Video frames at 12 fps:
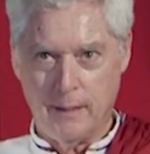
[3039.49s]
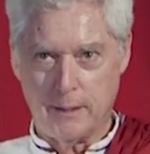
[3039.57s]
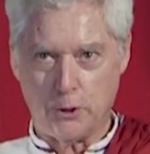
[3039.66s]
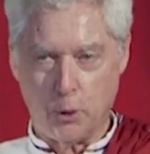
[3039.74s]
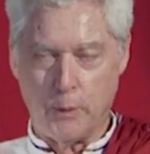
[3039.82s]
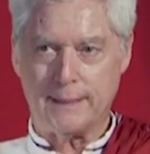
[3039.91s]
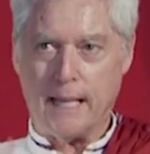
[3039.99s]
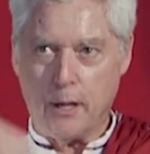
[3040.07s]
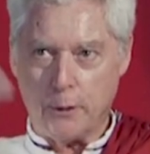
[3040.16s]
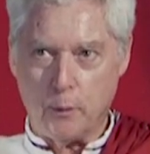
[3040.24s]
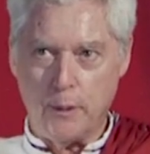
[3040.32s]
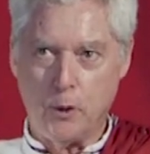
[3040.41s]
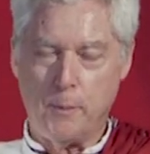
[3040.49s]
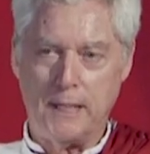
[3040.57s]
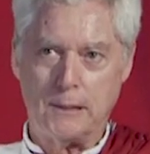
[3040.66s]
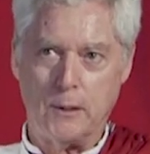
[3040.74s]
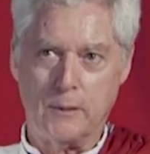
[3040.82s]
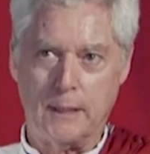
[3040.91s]
So what's out there when
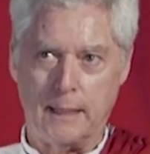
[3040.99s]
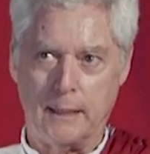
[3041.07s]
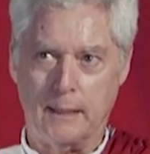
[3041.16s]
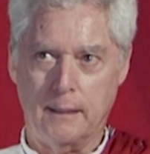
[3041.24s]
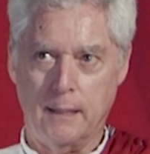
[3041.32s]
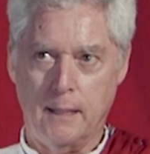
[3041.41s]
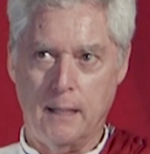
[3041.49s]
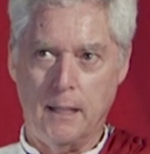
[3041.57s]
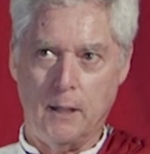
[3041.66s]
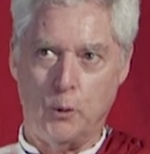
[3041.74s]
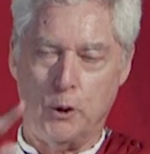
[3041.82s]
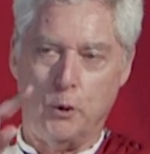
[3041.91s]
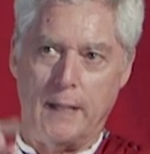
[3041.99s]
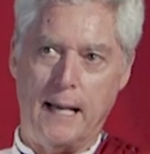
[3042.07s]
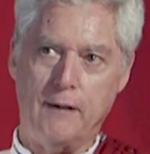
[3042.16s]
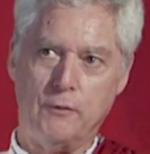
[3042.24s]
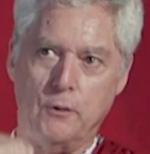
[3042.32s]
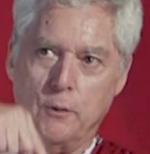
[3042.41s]
nobody's looking? Well, you'd
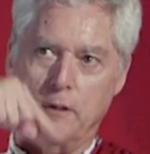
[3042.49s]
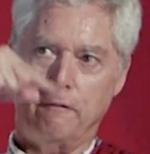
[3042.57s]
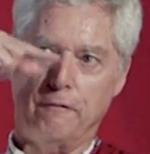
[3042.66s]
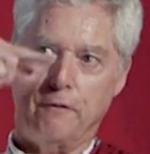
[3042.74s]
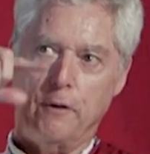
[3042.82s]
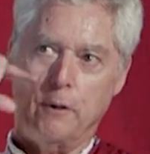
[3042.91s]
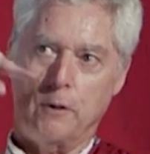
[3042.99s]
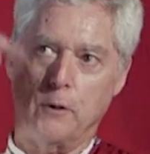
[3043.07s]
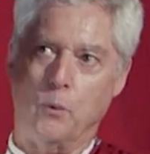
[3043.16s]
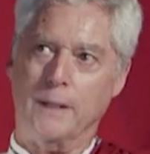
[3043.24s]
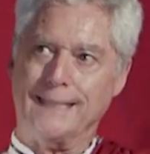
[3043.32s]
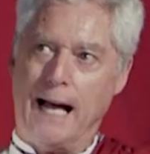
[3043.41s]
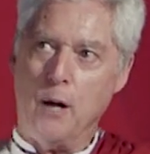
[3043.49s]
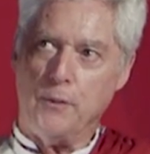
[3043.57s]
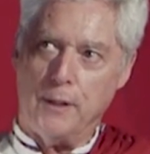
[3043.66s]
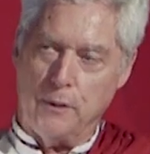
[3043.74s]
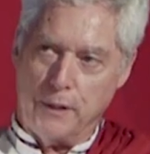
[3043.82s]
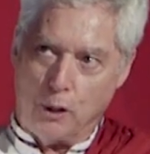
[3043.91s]
have to infer what's out
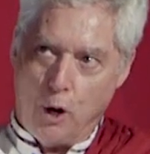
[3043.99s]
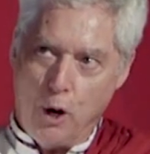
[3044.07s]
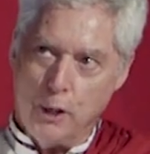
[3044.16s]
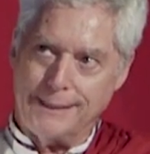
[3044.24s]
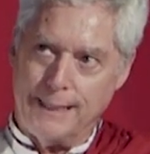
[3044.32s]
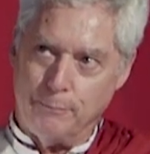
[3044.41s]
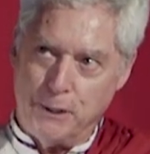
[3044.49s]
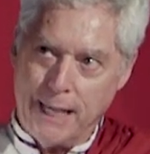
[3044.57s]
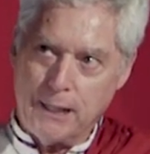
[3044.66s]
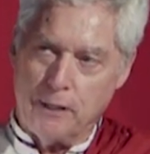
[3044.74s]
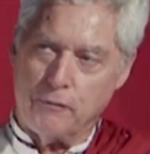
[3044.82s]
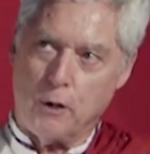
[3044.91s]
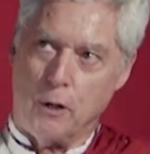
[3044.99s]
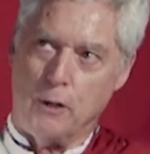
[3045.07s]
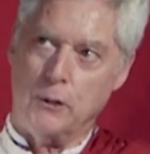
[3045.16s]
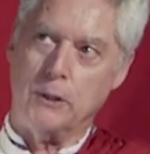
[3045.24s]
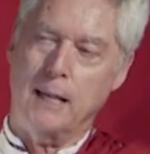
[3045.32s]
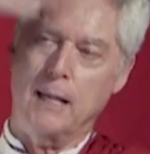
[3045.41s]
there, the cause, the objective
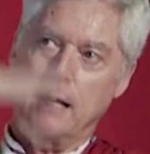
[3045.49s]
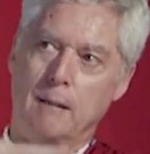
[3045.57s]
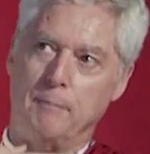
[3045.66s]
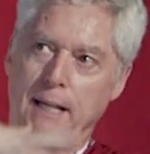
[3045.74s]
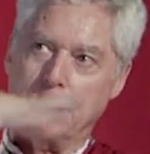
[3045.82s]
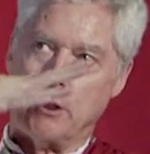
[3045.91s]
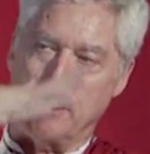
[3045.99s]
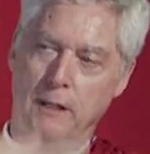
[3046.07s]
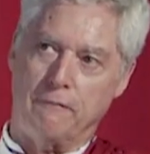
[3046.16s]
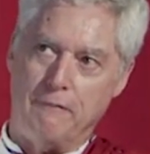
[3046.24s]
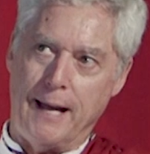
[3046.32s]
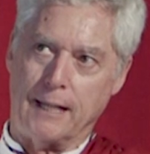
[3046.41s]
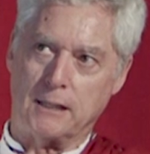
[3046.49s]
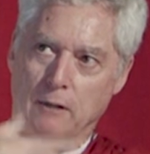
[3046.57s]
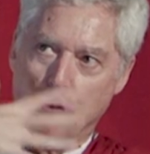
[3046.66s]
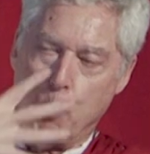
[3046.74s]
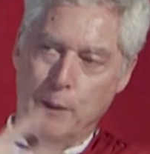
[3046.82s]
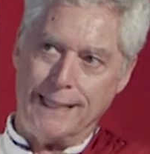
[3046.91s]
cause, based on the effects of
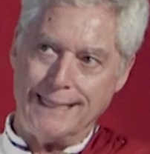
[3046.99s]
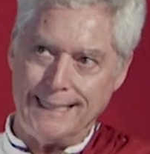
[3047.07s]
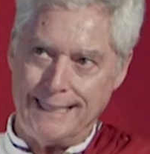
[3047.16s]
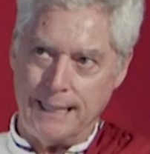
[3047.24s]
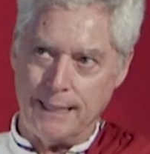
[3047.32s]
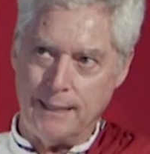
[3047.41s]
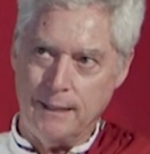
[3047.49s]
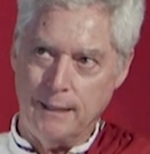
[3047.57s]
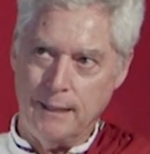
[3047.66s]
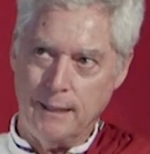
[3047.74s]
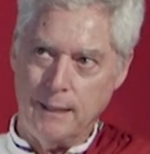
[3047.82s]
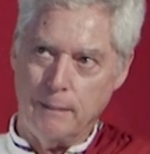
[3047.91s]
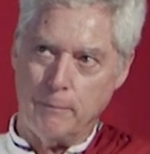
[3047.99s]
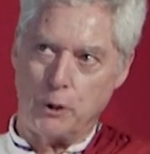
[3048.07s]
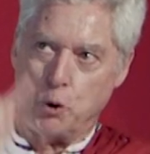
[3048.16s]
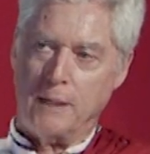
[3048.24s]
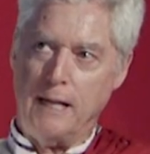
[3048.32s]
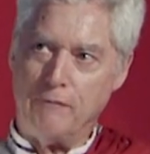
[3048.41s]
what we can see, but
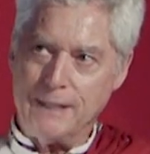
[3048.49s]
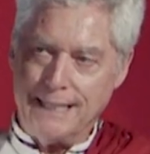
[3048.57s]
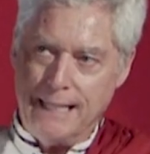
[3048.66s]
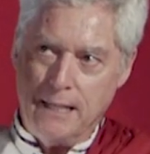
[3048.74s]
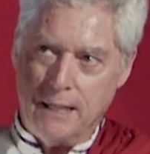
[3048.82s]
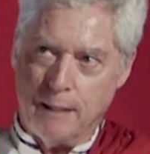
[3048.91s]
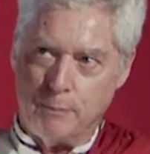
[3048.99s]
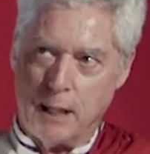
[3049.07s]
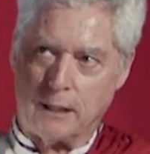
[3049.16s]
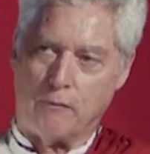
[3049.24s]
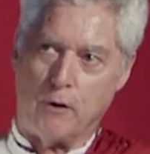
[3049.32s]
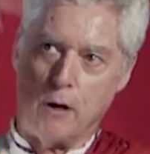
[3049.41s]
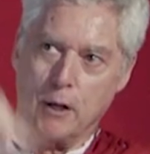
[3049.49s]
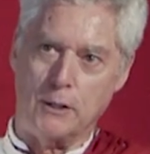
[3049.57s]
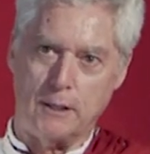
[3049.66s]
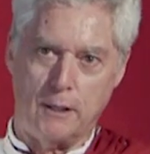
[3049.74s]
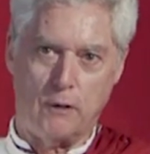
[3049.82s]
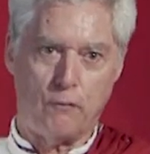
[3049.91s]
you can never see the objective
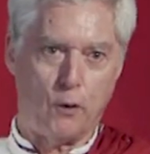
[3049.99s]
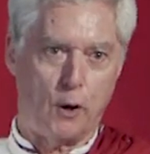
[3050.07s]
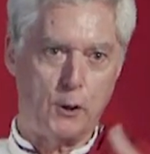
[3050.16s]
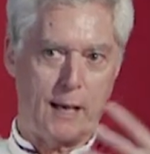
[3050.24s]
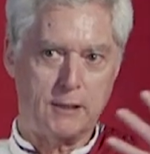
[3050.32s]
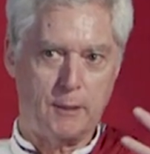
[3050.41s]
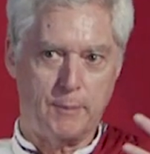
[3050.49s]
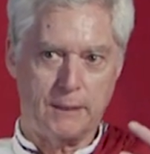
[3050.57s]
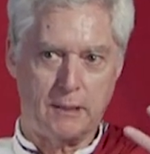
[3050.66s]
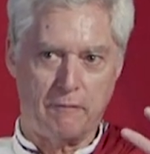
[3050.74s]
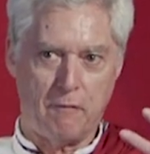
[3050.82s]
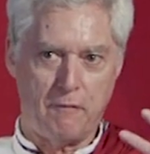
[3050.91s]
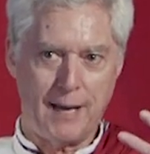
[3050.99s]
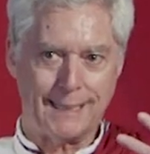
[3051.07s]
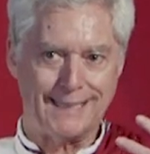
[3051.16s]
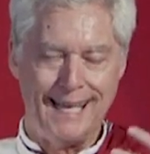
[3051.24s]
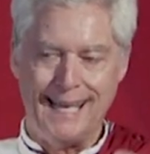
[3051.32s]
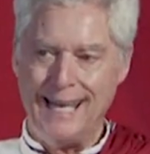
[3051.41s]
cause, and therefore all you have is a bunch of
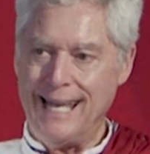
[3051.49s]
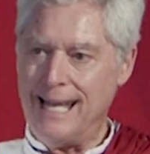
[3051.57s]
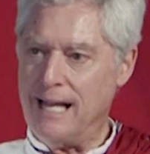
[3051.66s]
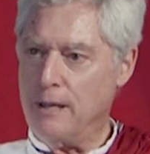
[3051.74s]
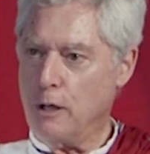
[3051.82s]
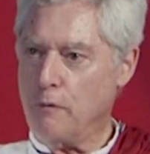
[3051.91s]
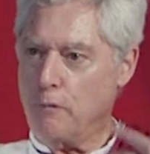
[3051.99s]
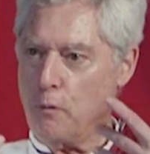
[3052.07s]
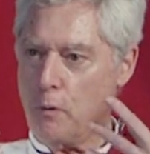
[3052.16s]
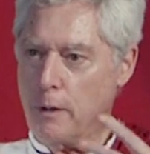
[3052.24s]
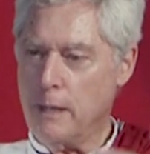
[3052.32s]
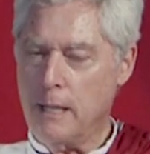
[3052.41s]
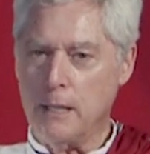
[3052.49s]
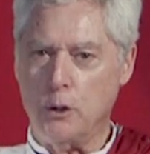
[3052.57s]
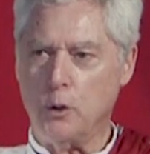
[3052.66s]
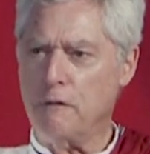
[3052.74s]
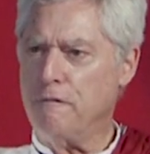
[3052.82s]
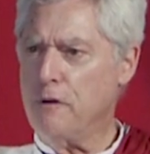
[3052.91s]
effects. And therefore,
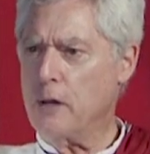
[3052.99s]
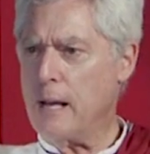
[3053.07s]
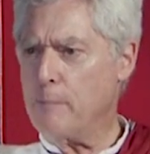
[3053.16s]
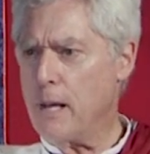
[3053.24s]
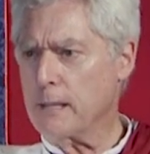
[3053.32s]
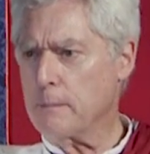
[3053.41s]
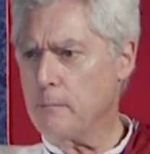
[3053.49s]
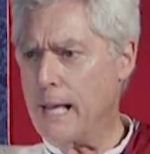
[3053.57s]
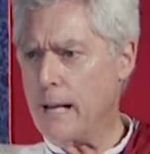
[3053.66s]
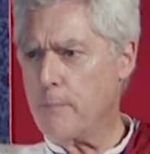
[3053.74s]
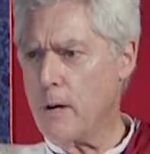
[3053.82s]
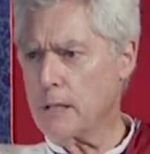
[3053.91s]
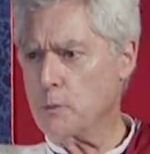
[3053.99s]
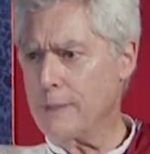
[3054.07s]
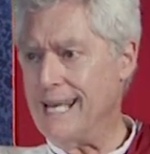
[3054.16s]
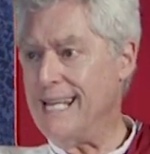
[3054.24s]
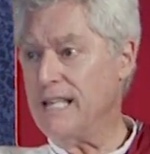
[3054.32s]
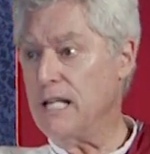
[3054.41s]
you can fill that black box with
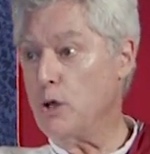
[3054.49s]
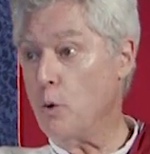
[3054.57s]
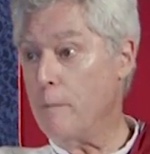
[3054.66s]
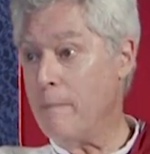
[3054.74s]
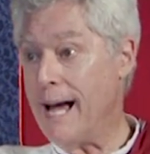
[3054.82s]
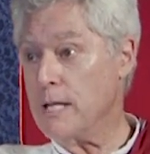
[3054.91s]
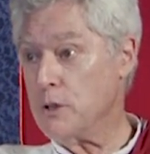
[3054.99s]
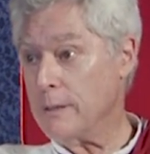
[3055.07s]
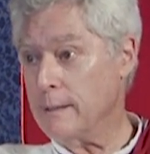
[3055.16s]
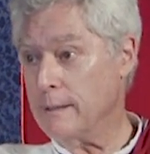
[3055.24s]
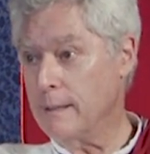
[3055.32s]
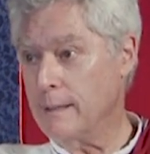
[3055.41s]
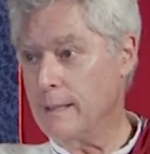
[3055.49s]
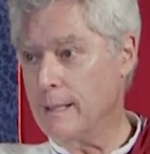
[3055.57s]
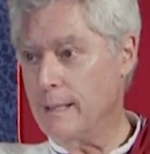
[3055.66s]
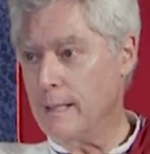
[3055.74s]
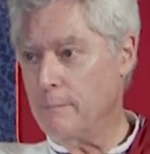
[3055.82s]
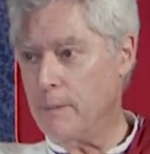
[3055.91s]
anything you imagine,
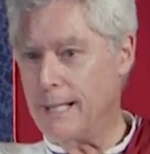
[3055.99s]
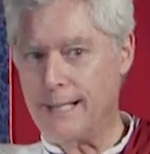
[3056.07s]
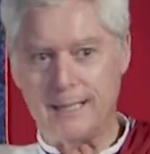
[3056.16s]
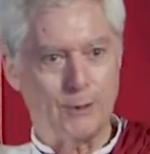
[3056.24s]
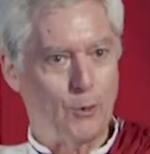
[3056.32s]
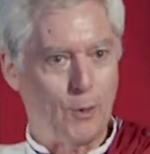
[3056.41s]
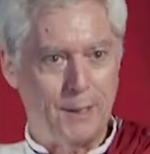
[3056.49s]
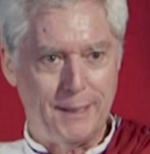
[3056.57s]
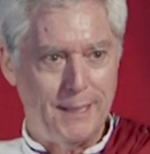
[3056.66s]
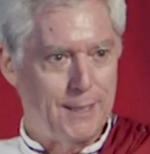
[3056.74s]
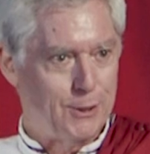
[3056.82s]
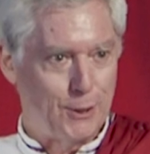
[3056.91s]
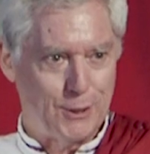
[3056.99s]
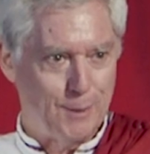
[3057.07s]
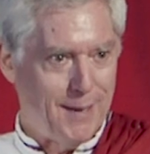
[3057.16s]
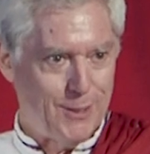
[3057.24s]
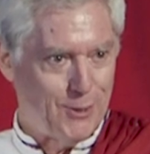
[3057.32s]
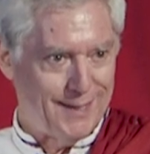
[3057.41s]
but if that's all it is, just
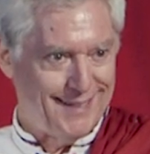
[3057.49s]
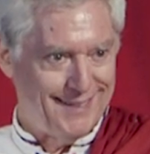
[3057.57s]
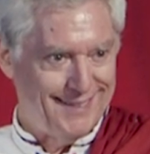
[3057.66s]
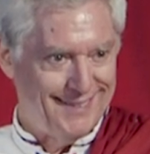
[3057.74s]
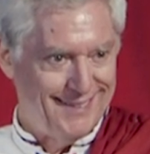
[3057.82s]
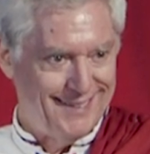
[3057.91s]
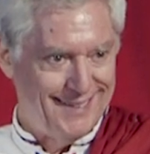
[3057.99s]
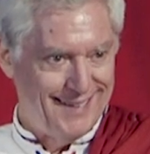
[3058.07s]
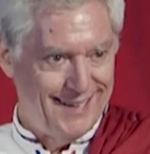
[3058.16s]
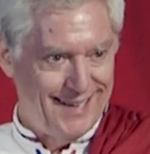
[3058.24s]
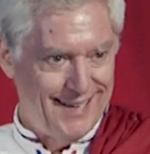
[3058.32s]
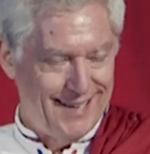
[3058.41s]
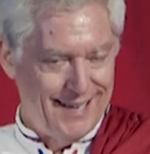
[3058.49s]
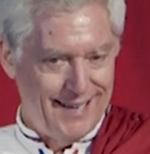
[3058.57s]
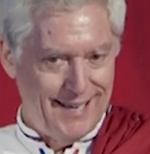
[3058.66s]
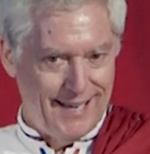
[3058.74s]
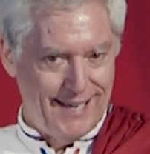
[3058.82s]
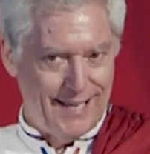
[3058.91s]
imagining.
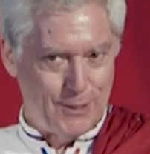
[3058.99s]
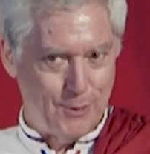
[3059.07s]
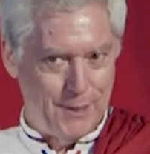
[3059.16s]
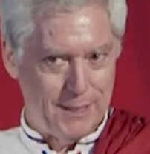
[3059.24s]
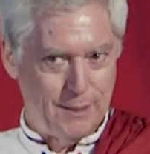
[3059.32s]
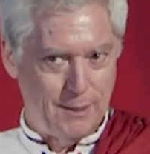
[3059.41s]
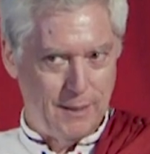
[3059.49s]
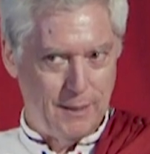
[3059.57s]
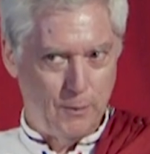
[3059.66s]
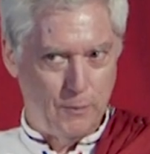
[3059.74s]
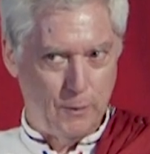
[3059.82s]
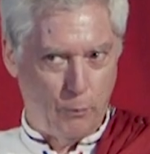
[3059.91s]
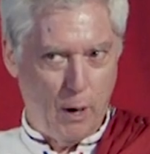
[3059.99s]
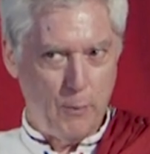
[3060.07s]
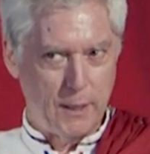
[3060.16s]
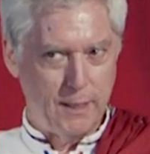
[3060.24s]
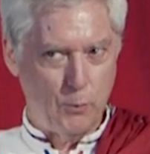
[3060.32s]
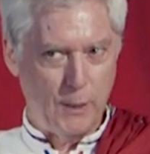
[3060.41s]
And so the
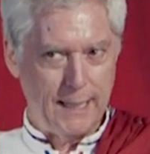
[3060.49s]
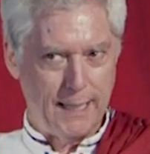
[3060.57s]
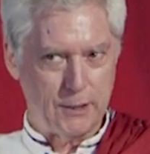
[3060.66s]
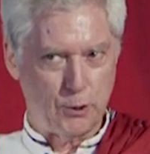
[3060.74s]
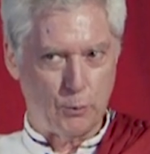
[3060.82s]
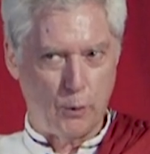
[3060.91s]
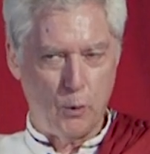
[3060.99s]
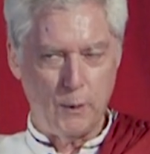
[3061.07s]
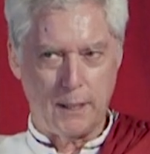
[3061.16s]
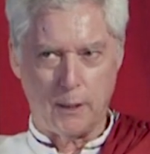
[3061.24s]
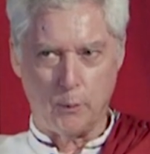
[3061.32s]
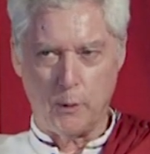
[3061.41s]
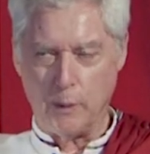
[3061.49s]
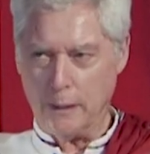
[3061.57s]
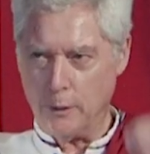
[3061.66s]
rubber really hits the road here when we